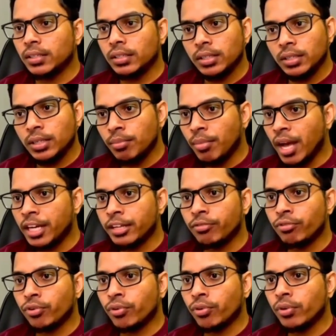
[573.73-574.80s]
a
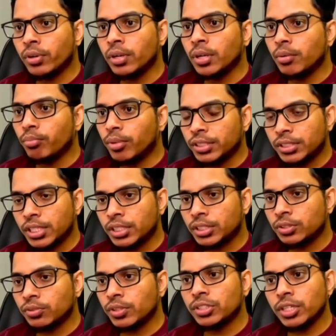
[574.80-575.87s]
manifold, pressure
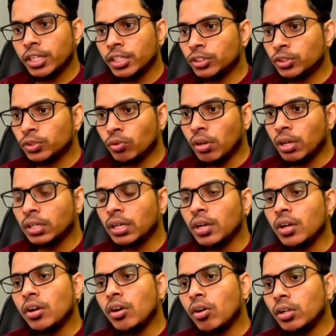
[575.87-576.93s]
switch, and so on.
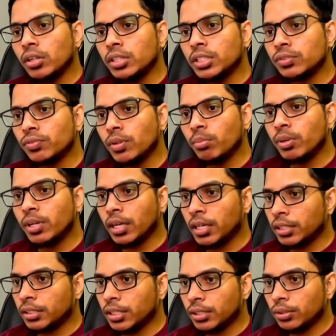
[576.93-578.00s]
All this will be
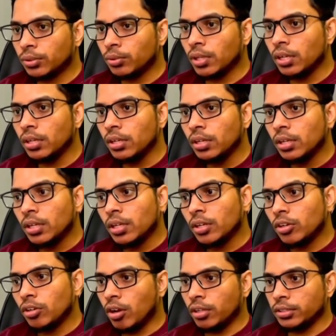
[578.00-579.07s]
connected to the
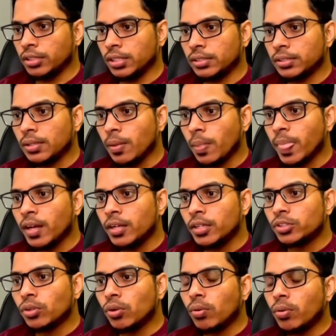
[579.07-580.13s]
nozzles.
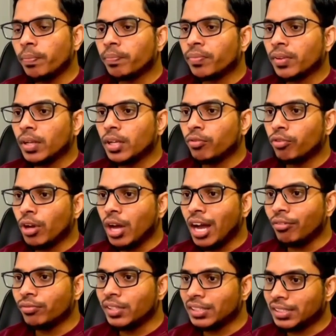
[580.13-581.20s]
So if you
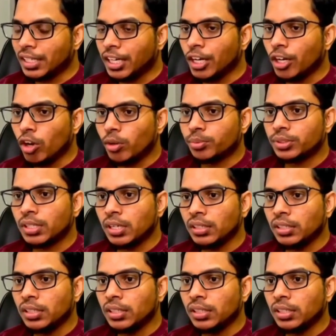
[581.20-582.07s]
have the second option,